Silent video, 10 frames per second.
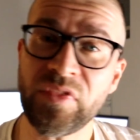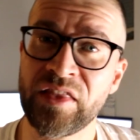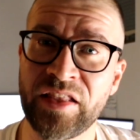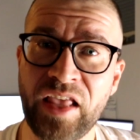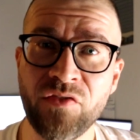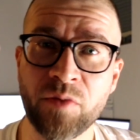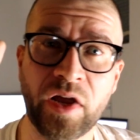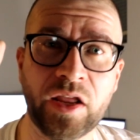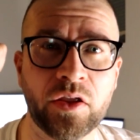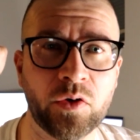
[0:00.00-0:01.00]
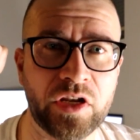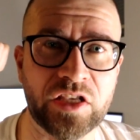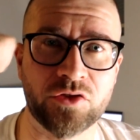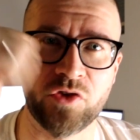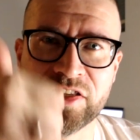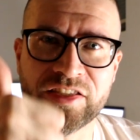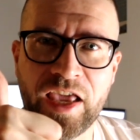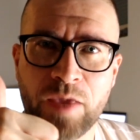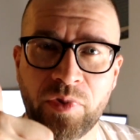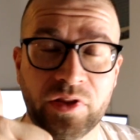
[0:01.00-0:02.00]
that everybody needs to
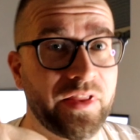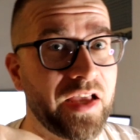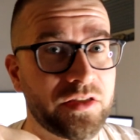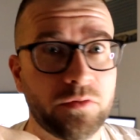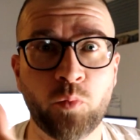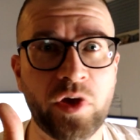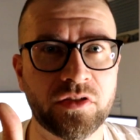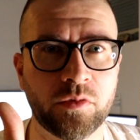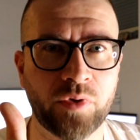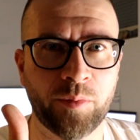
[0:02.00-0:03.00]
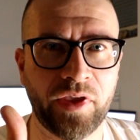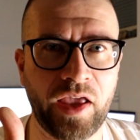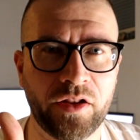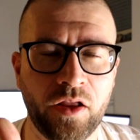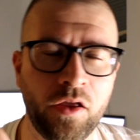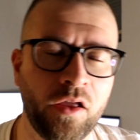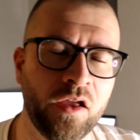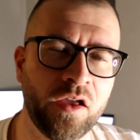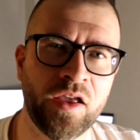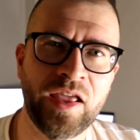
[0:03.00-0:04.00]
escape it. That's Western propaganda.
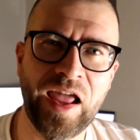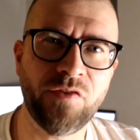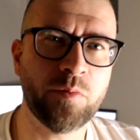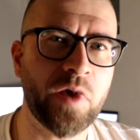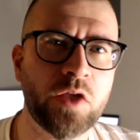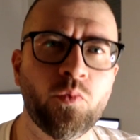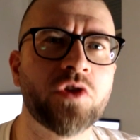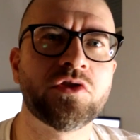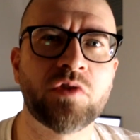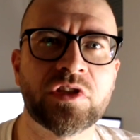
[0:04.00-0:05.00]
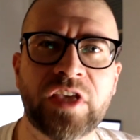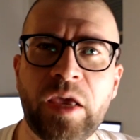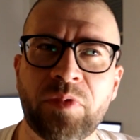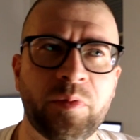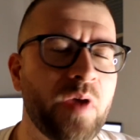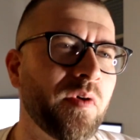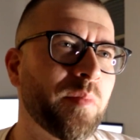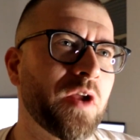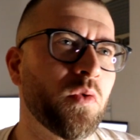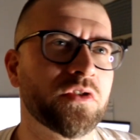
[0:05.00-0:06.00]
Everybody wants to escape them.
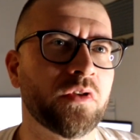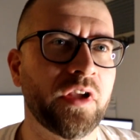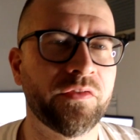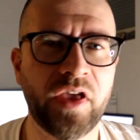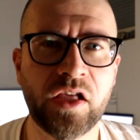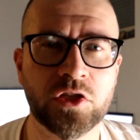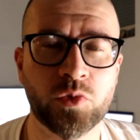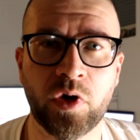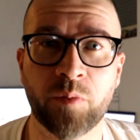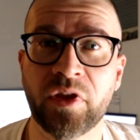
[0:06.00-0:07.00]
Everybody wants to live elsewhere.